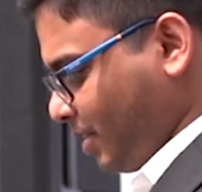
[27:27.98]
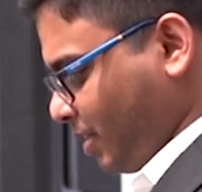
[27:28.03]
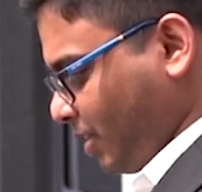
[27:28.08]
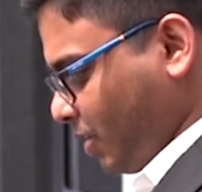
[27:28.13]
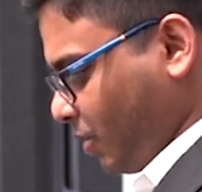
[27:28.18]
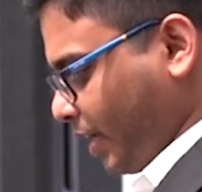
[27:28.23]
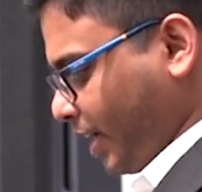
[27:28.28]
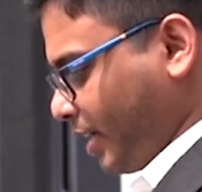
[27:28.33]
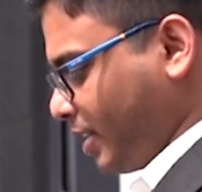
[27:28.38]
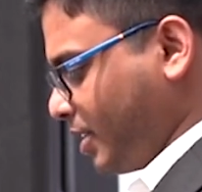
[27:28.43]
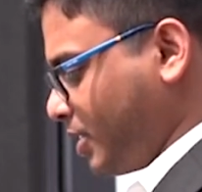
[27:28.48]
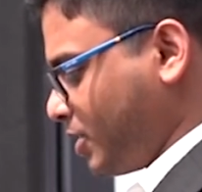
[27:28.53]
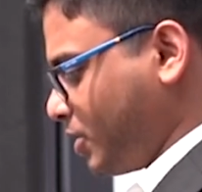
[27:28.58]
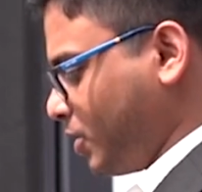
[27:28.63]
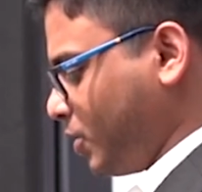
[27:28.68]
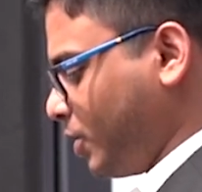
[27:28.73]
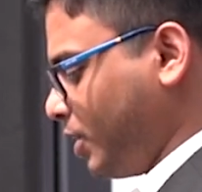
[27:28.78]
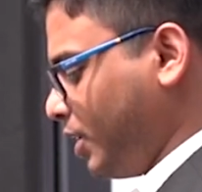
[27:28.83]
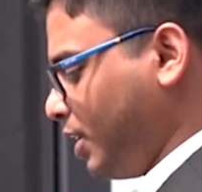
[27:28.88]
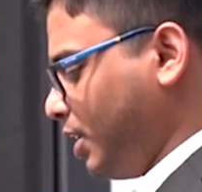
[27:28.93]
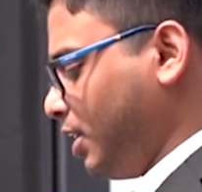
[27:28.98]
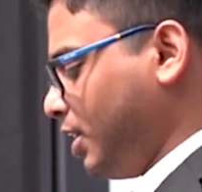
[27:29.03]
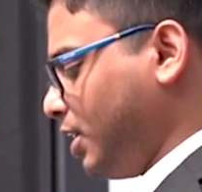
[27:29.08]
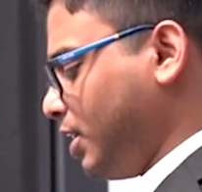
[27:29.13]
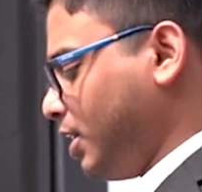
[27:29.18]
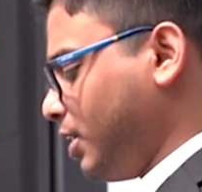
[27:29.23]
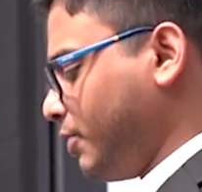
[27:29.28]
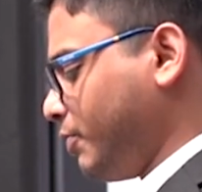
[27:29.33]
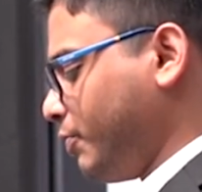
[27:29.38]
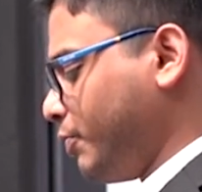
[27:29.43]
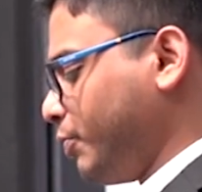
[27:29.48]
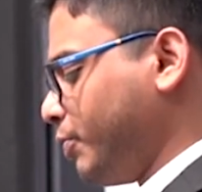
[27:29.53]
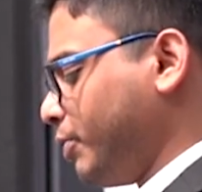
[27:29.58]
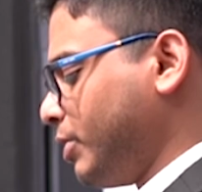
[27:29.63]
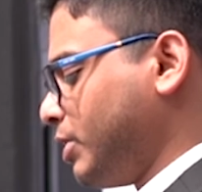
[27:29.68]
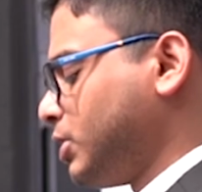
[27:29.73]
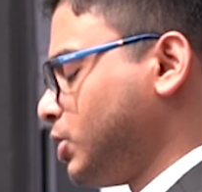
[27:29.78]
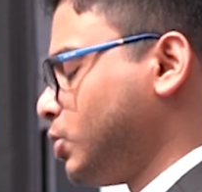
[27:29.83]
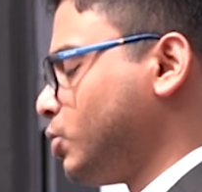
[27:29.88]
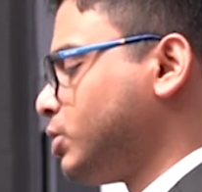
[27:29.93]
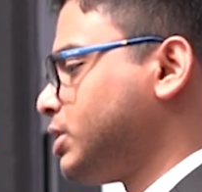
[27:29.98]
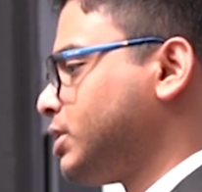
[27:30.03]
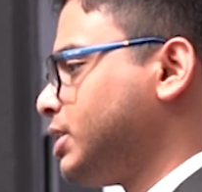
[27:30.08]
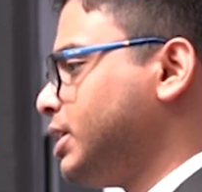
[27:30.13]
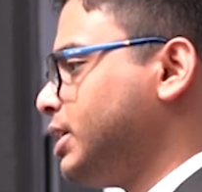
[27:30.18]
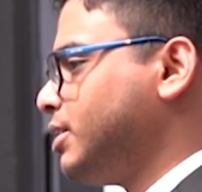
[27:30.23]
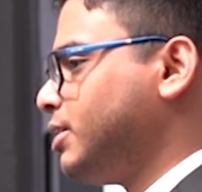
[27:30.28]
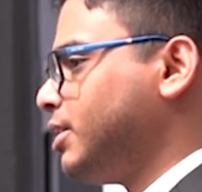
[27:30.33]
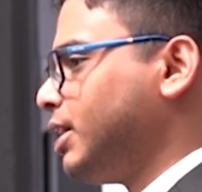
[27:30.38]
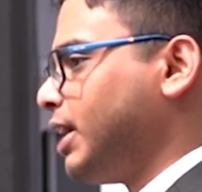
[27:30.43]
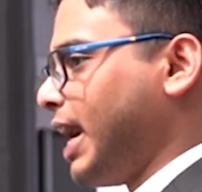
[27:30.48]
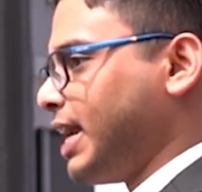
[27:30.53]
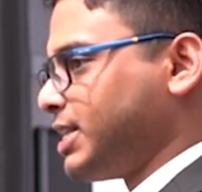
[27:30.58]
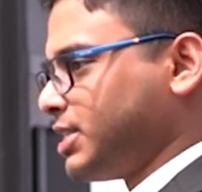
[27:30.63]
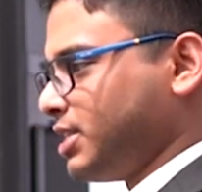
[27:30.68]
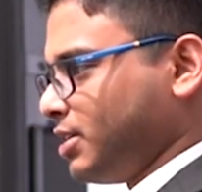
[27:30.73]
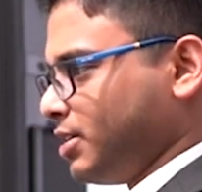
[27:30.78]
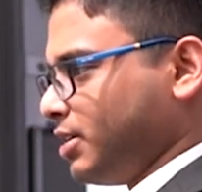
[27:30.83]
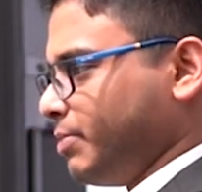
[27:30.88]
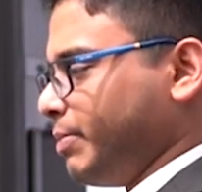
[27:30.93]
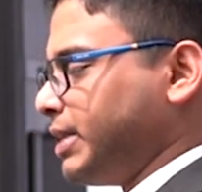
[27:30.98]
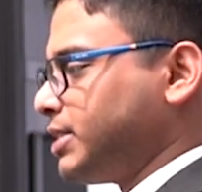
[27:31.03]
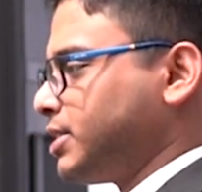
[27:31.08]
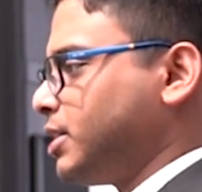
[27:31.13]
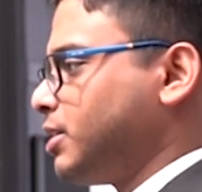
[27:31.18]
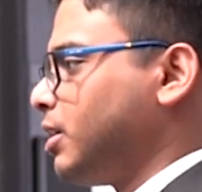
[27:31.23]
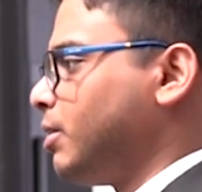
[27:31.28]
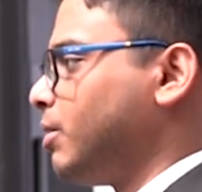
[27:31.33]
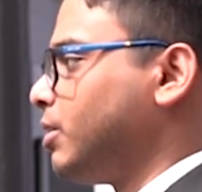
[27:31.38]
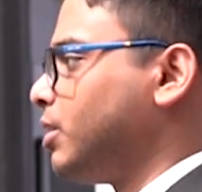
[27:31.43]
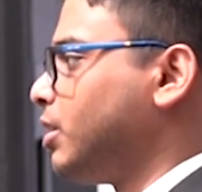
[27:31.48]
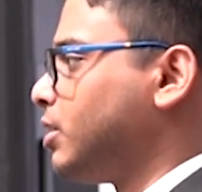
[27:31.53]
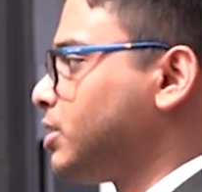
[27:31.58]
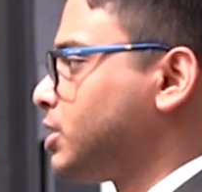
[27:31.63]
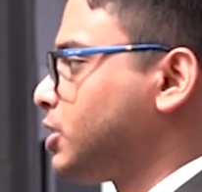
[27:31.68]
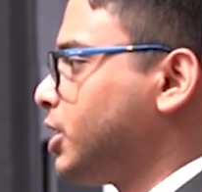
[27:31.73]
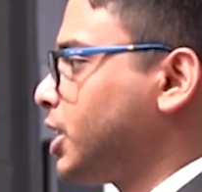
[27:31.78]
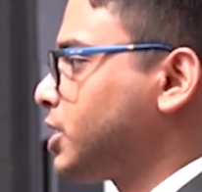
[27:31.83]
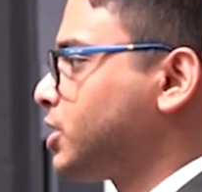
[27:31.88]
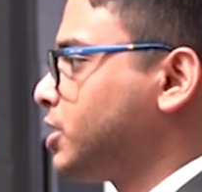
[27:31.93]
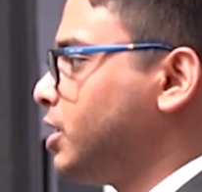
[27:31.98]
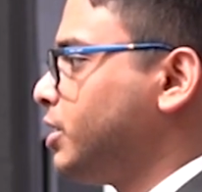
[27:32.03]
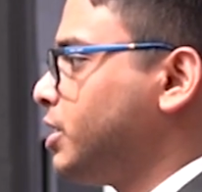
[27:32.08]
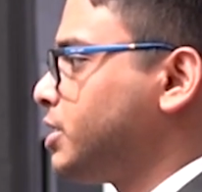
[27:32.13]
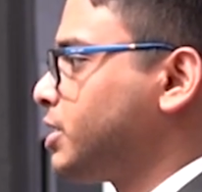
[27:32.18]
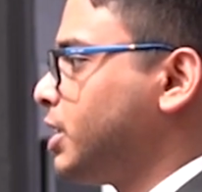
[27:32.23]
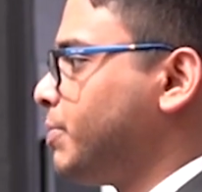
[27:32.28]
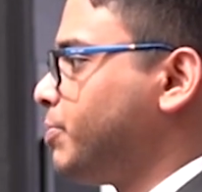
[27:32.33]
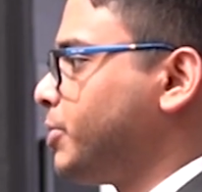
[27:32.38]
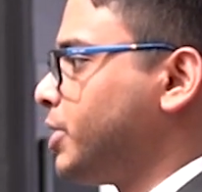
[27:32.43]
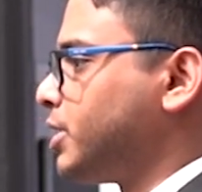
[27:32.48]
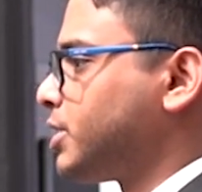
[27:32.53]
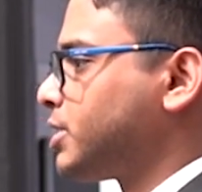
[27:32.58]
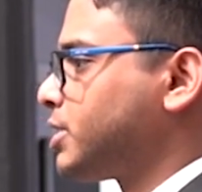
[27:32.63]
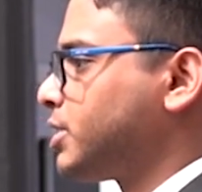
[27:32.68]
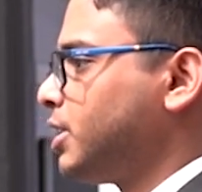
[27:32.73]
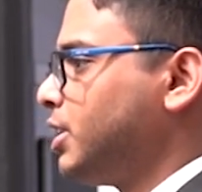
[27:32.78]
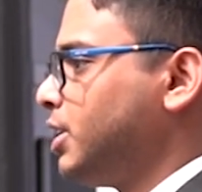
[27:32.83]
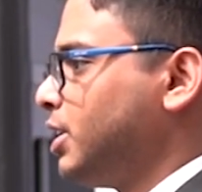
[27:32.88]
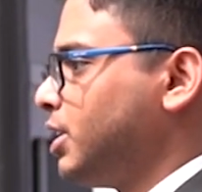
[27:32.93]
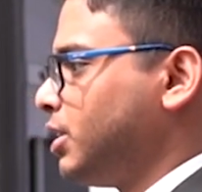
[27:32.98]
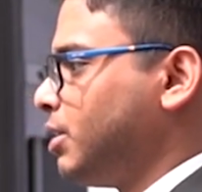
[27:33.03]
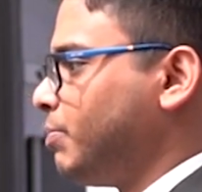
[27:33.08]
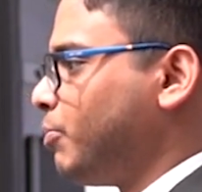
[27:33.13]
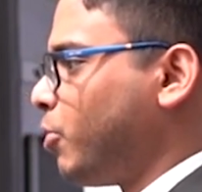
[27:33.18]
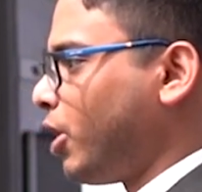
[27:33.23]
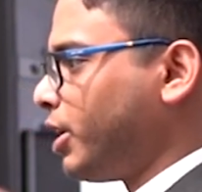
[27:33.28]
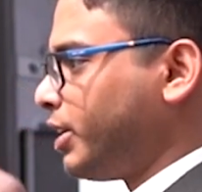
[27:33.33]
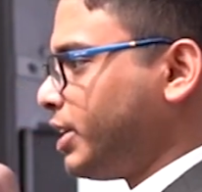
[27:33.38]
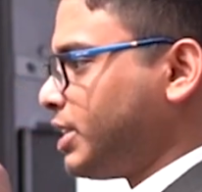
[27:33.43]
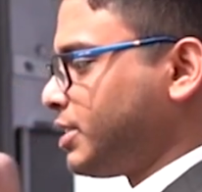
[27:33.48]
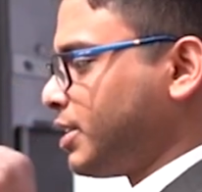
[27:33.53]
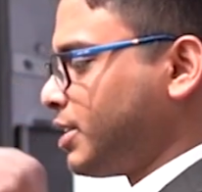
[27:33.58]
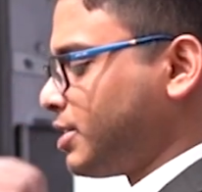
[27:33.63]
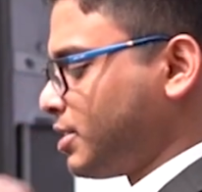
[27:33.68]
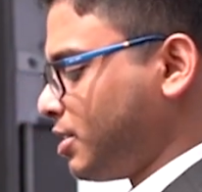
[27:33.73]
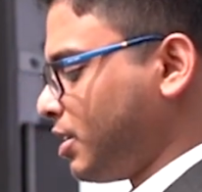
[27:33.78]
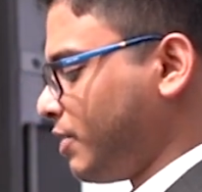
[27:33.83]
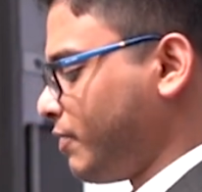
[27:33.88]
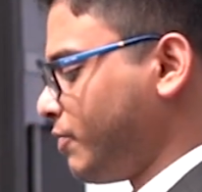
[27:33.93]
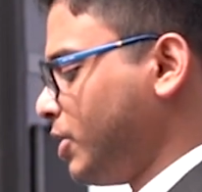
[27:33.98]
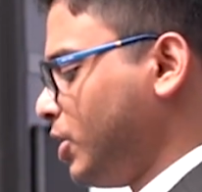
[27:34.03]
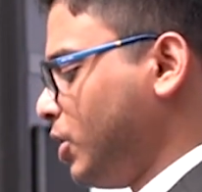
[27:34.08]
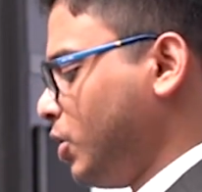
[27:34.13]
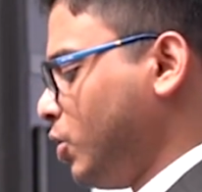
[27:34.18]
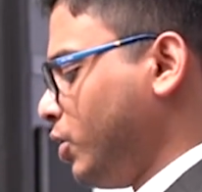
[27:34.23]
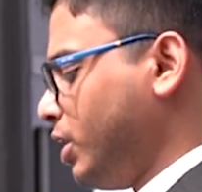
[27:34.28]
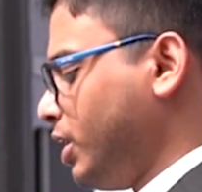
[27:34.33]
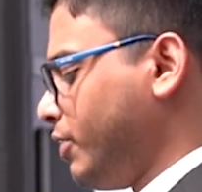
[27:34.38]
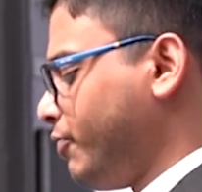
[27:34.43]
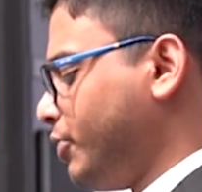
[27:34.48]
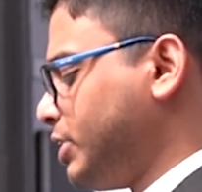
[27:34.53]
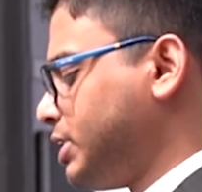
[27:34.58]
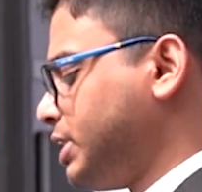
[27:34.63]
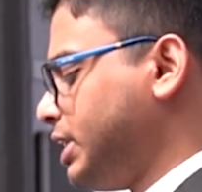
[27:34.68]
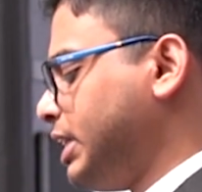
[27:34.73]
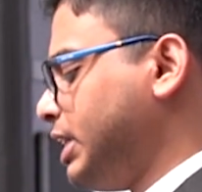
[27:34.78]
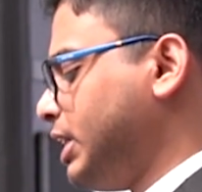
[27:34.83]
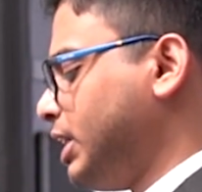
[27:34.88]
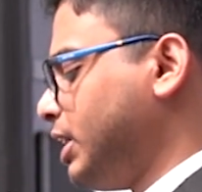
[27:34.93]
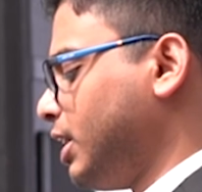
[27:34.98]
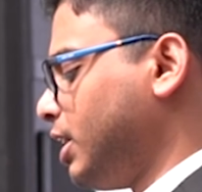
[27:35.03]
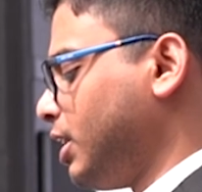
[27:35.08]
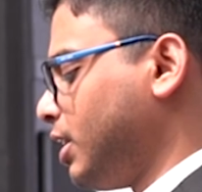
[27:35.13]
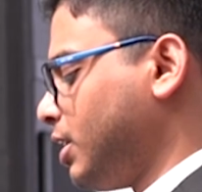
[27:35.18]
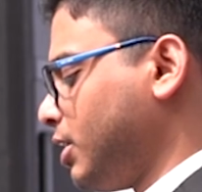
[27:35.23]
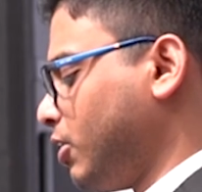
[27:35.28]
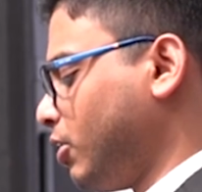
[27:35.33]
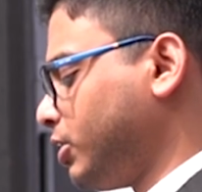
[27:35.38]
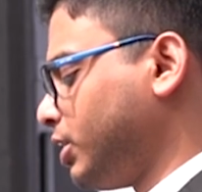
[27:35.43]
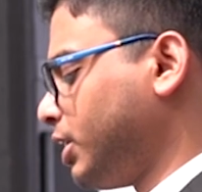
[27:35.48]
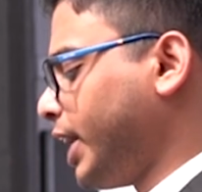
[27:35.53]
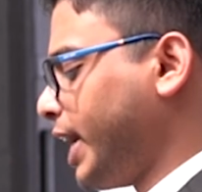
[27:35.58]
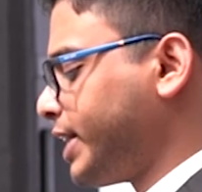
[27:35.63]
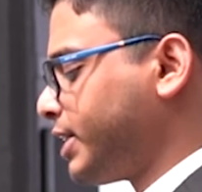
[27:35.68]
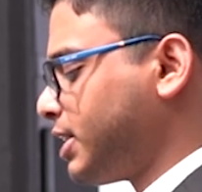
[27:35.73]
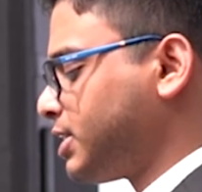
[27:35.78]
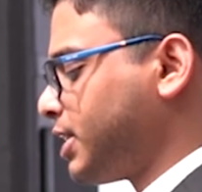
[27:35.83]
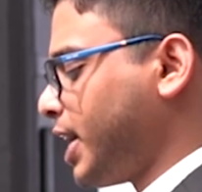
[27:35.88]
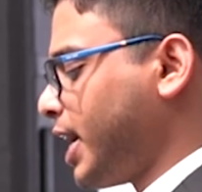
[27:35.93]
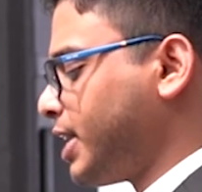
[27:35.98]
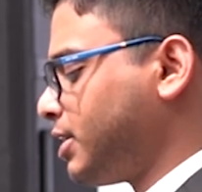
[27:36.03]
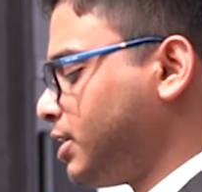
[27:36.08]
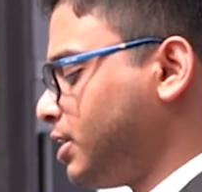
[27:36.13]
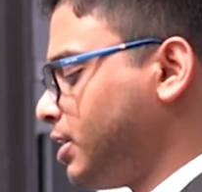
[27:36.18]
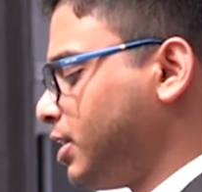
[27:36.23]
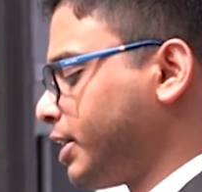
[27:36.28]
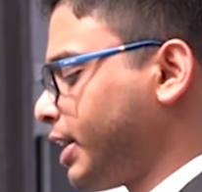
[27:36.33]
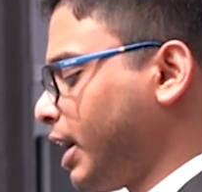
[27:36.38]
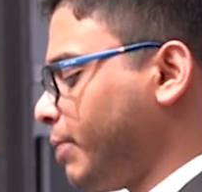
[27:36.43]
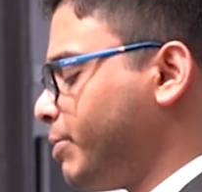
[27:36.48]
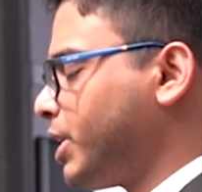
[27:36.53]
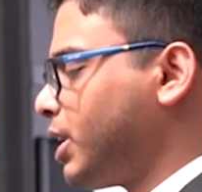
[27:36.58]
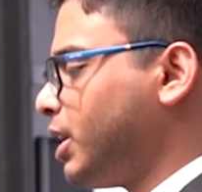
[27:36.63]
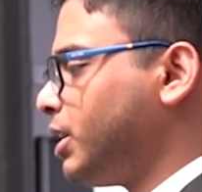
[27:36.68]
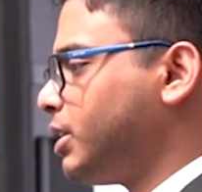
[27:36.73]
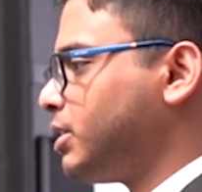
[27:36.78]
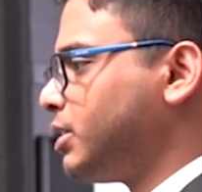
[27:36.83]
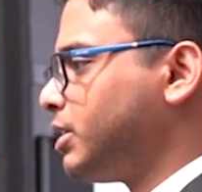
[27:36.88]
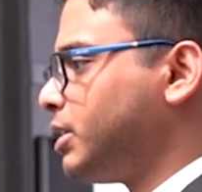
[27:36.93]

Okay, so to see, as you mentioned, the structural descriptors, the bond distance stuff, if you see on the right-hand side, the chemical